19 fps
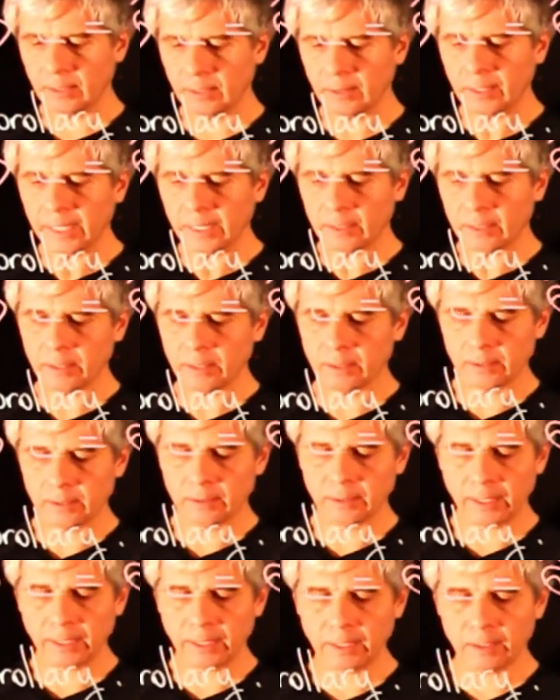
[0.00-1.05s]
let
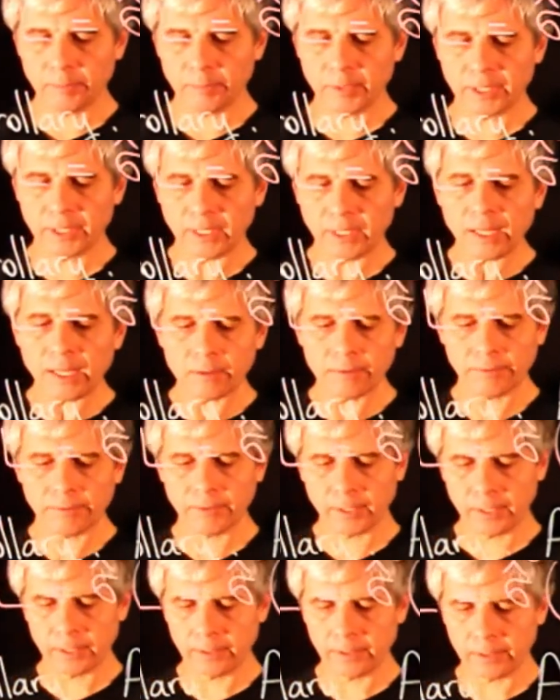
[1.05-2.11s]
element
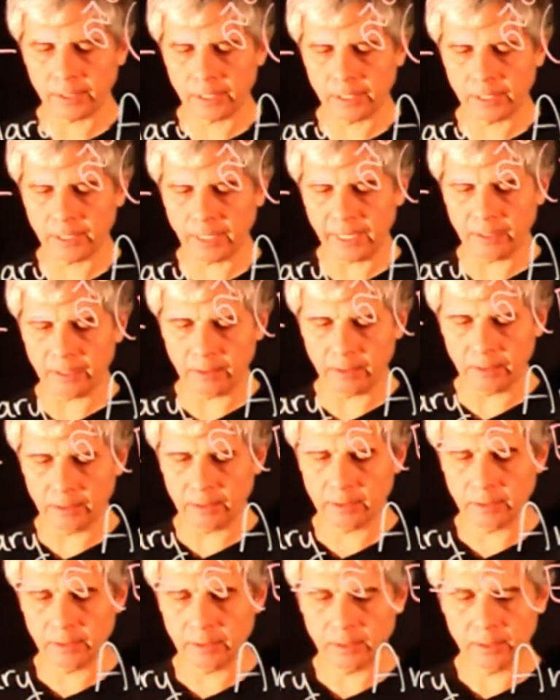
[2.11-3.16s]
alpha in L
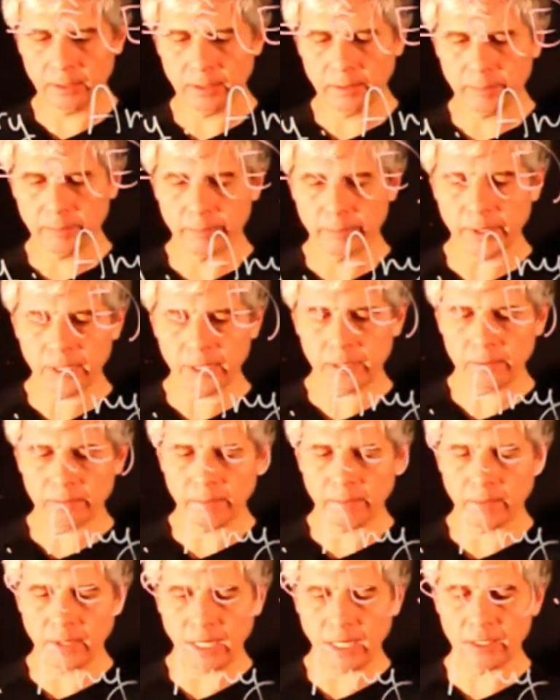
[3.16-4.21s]
be
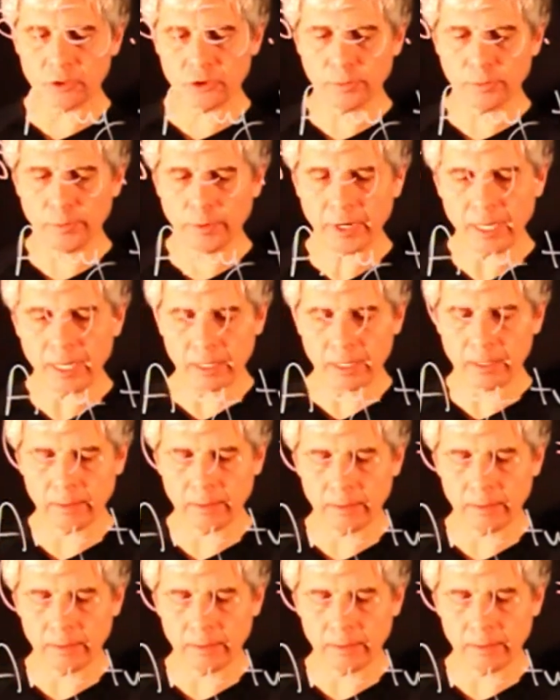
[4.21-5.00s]
algebraic